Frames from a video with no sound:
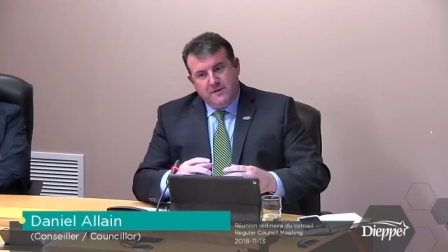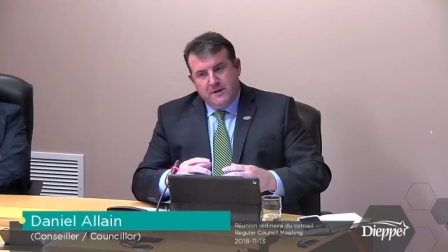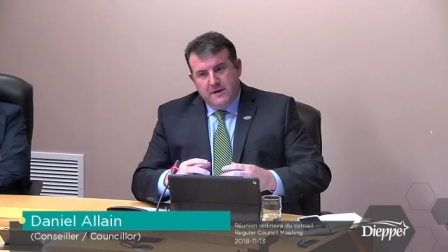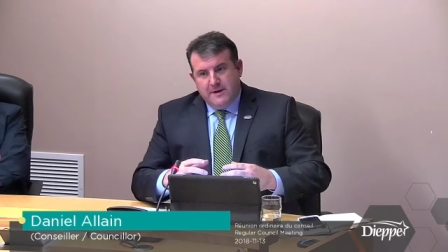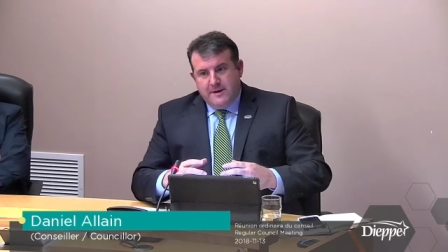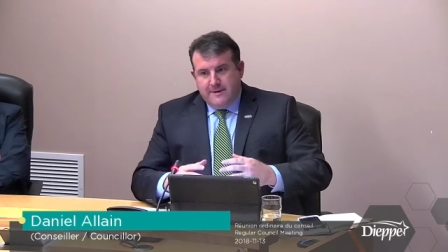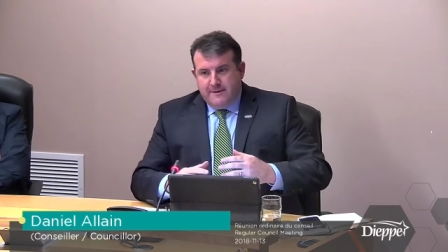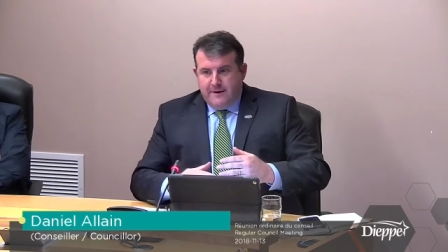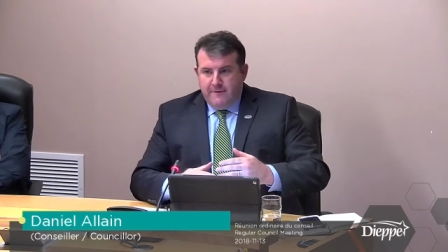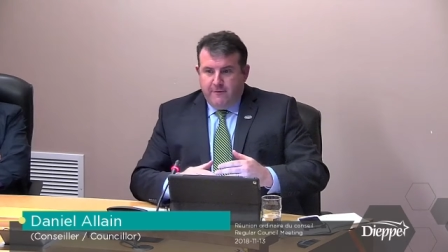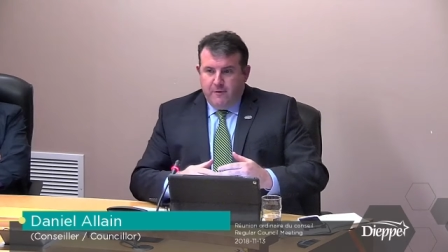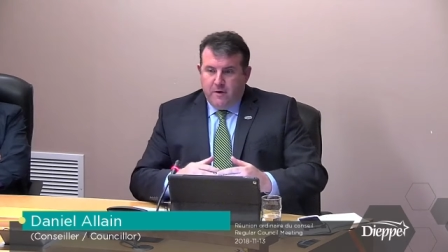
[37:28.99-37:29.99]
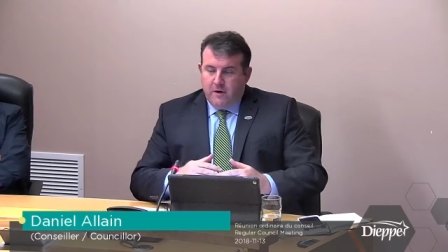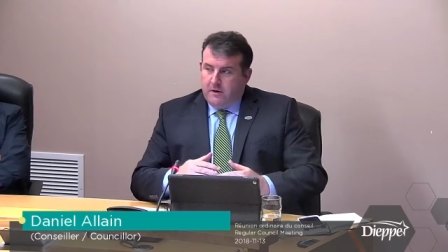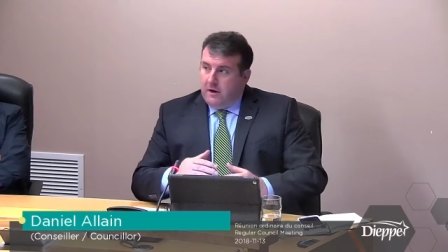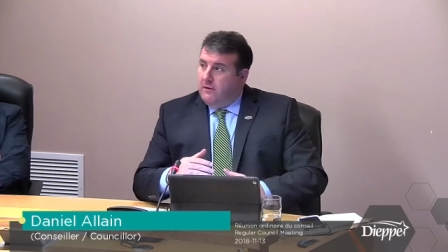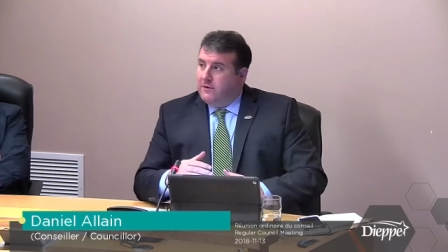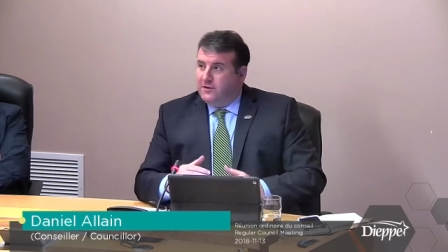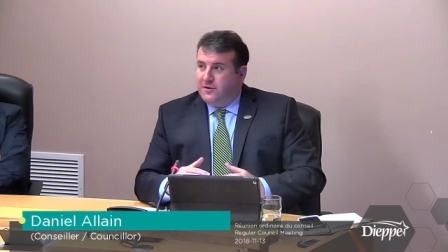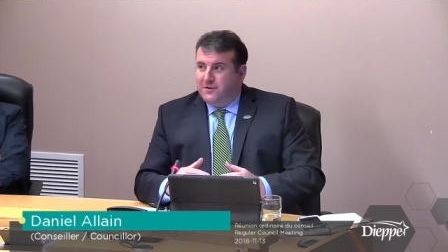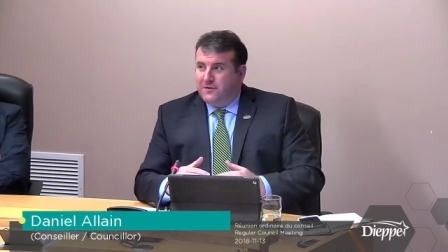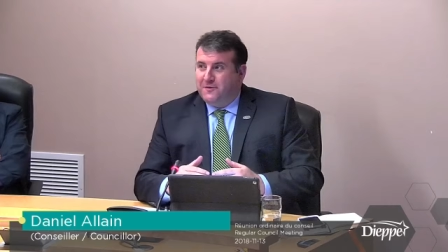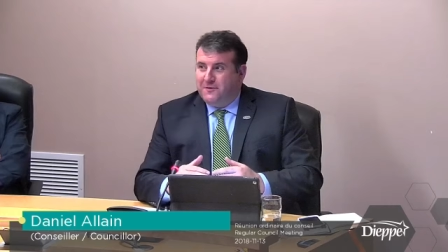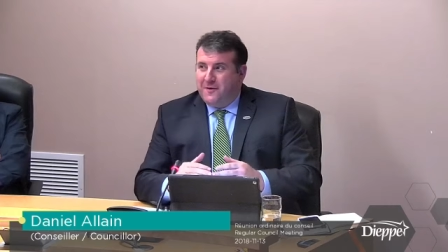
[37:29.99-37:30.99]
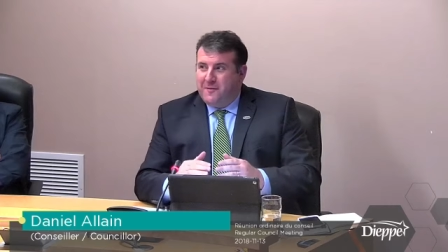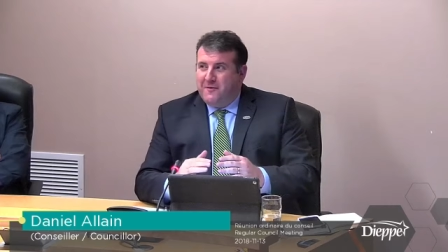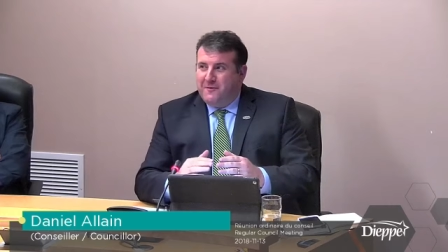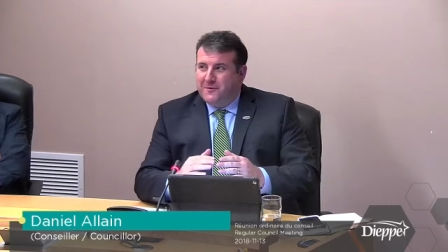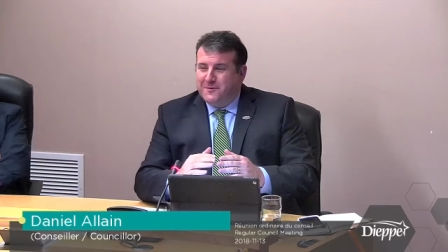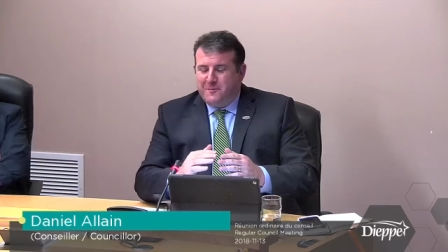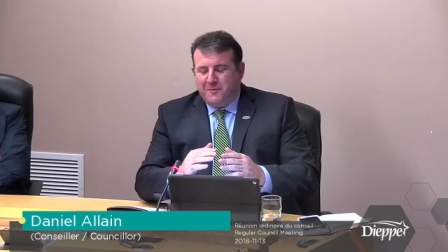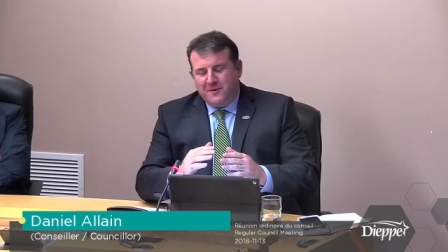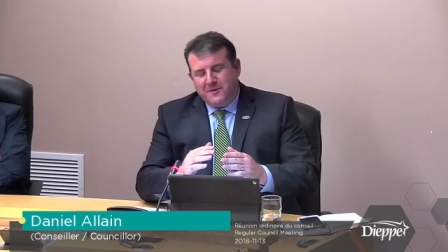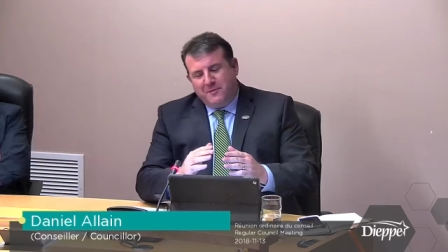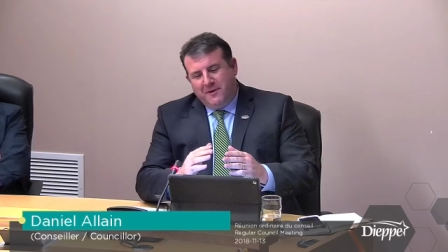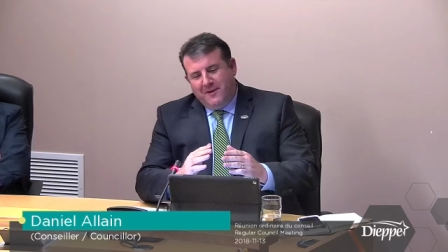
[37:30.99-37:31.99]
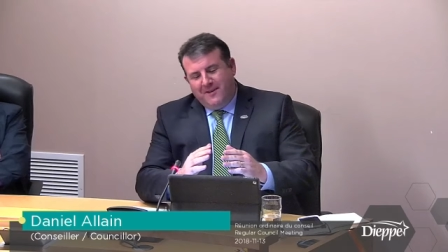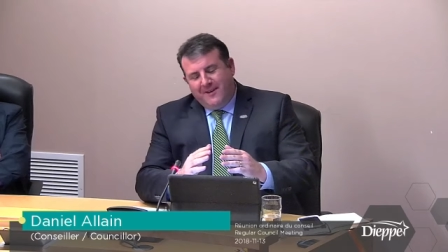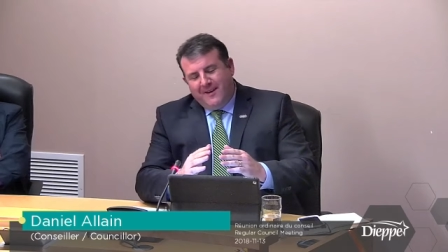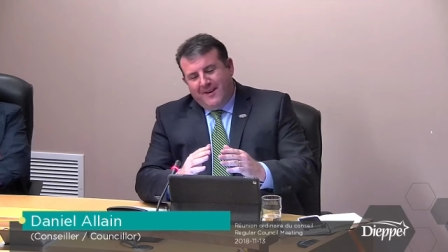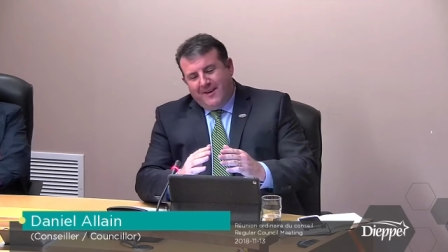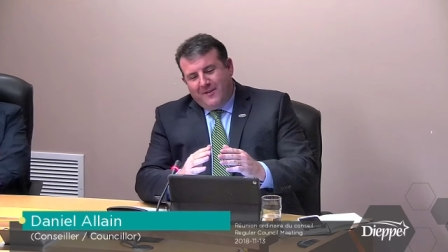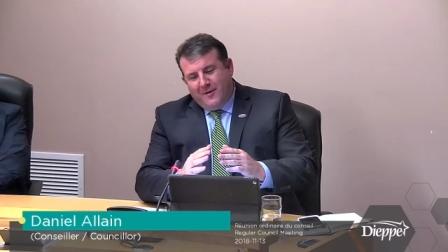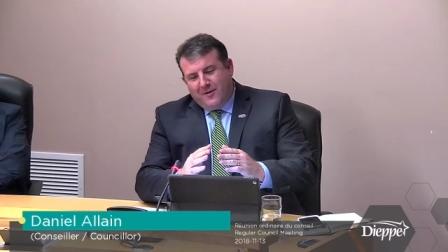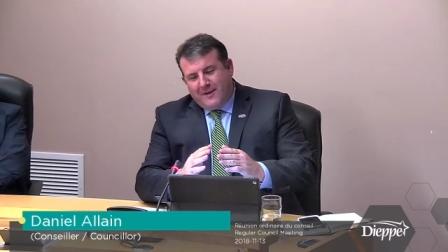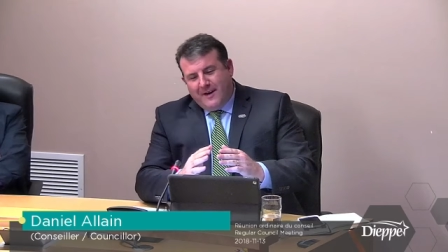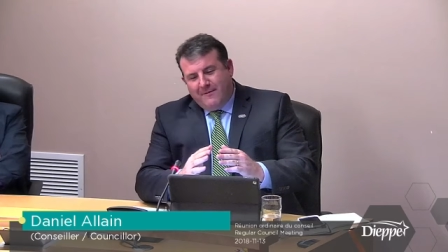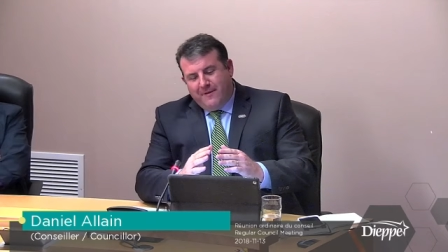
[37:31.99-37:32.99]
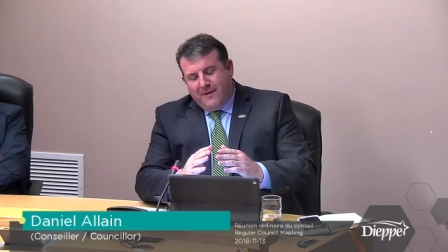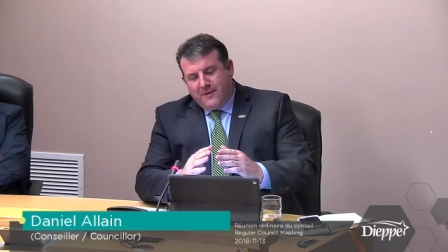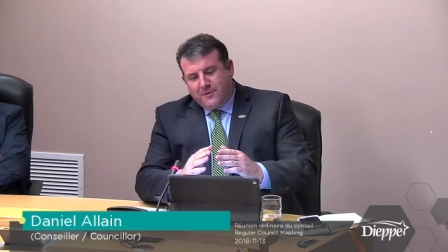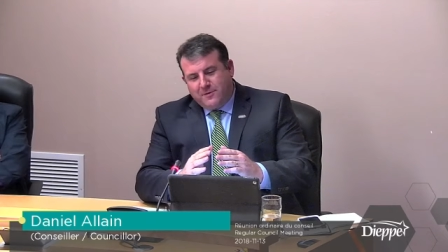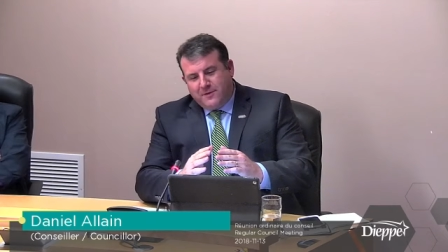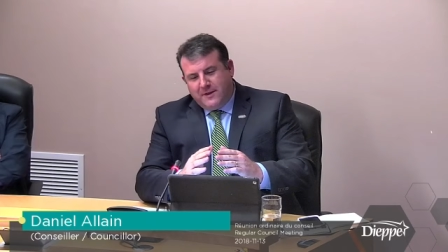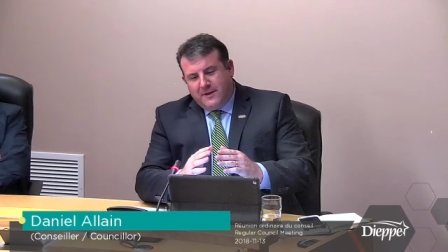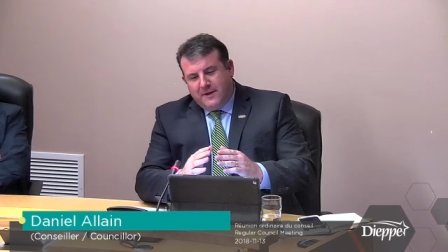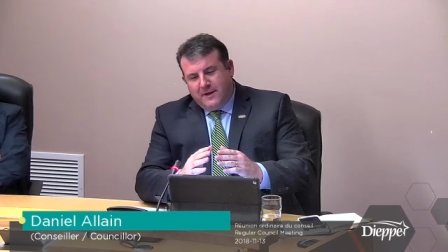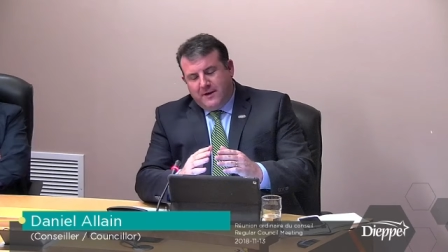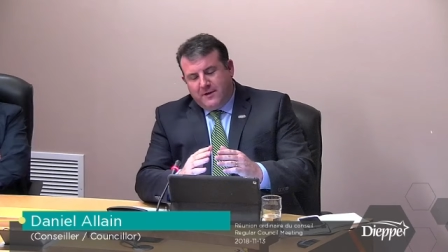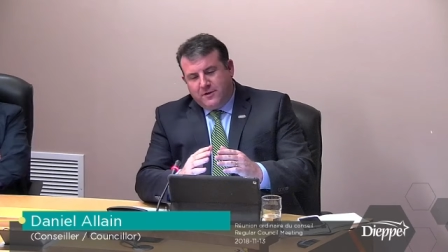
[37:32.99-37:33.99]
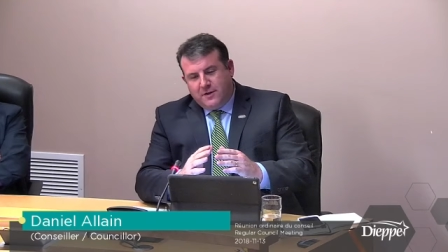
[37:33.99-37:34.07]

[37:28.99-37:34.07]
I find that sometimes, I really love pilot projects.